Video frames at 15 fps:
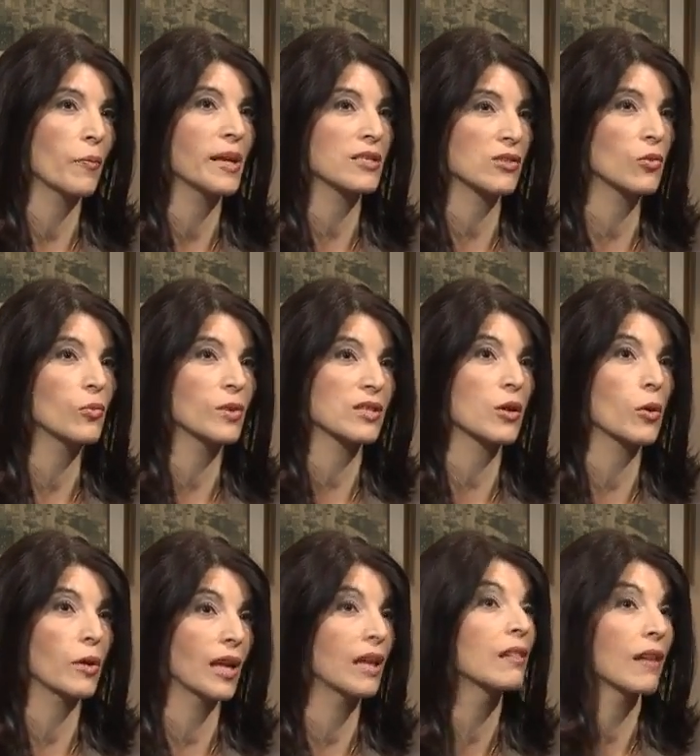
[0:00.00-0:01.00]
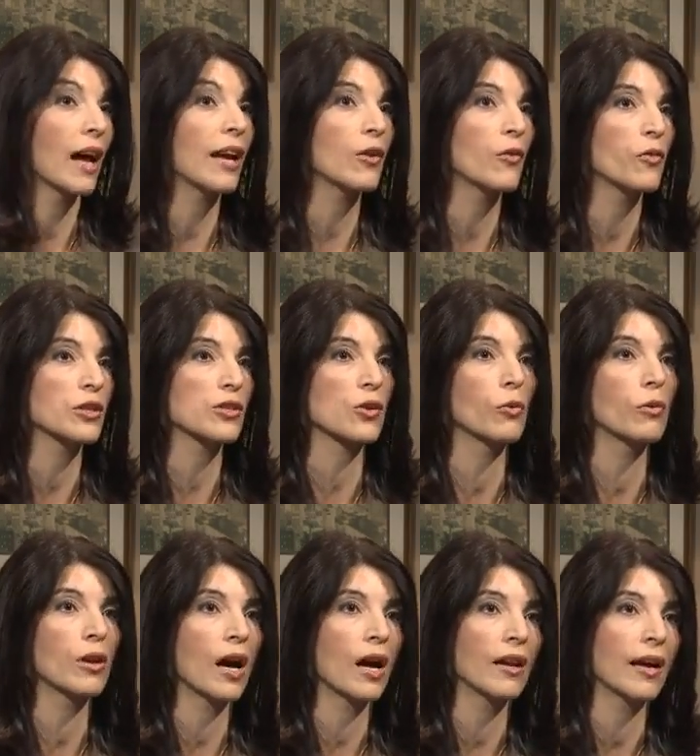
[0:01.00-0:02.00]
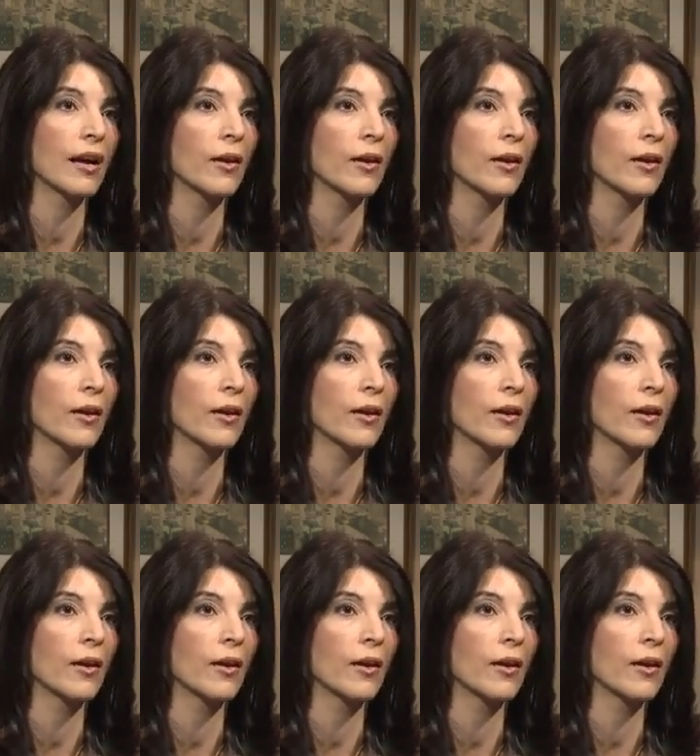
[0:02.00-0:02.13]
based on in light of what's going on